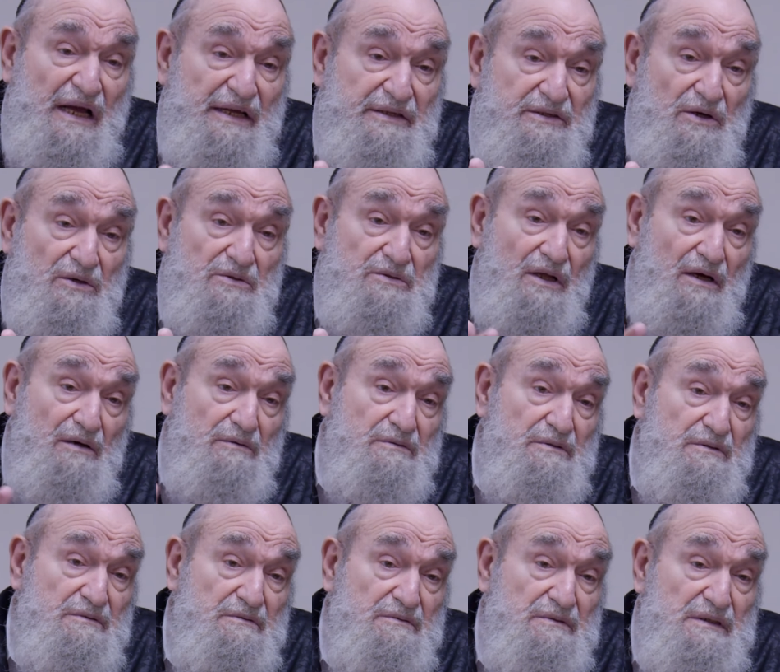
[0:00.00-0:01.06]
oh, I don't know.
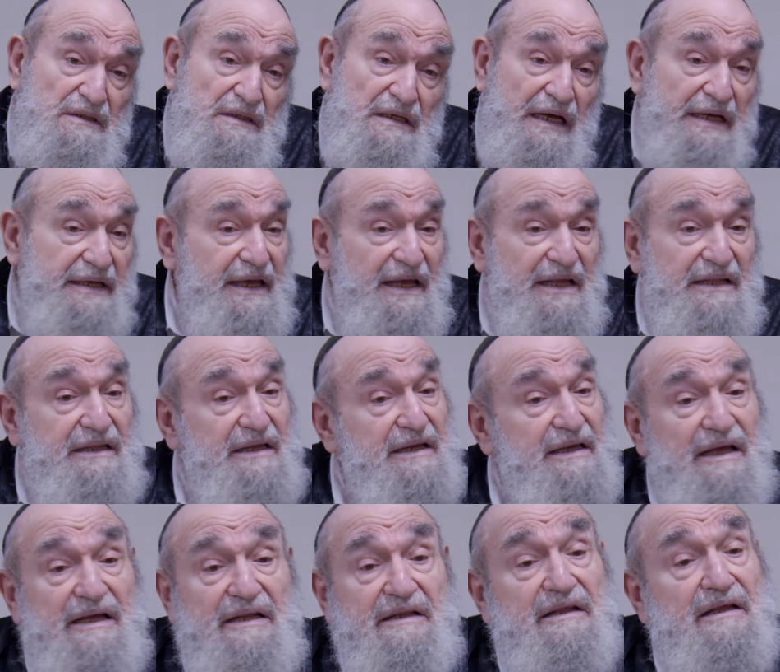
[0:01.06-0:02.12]
I can't tell
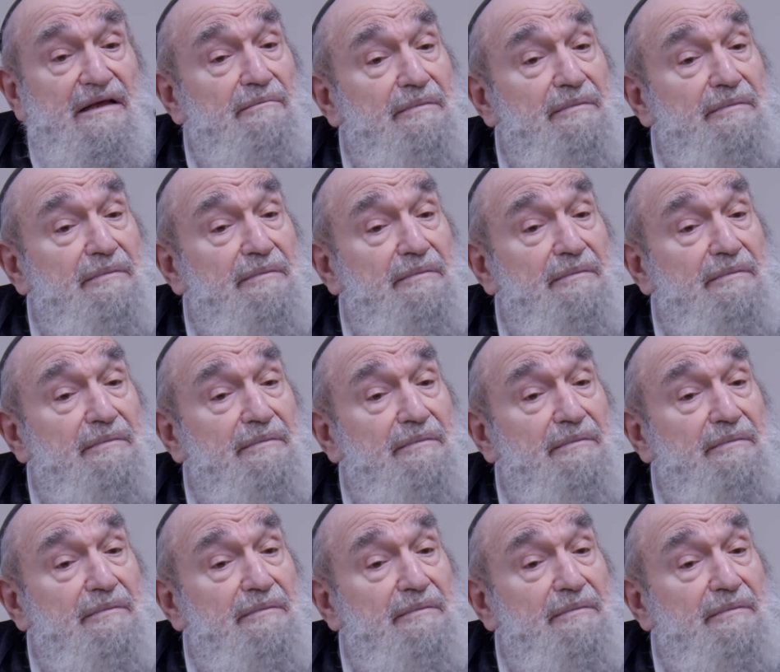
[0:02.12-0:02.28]
you anything